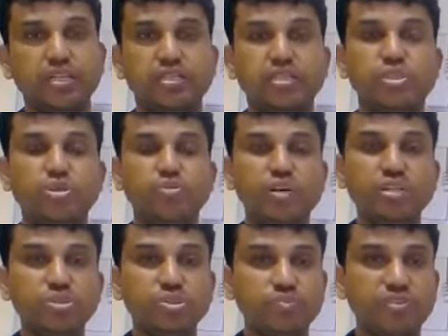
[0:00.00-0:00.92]
The tube light
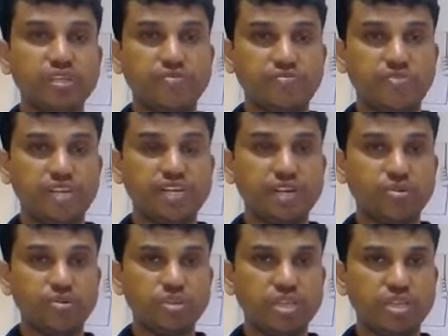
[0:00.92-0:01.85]
used to flicker.
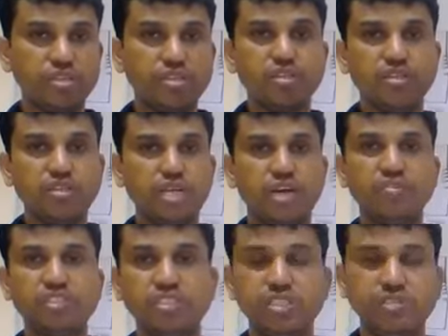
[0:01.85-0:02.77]
You know that? Have
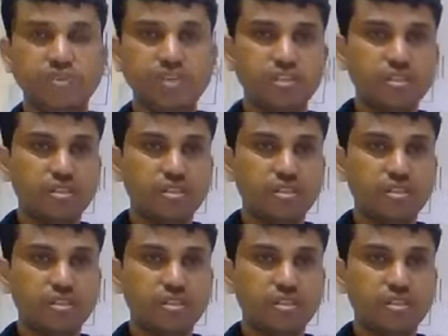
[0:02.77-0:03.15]
you seen that one?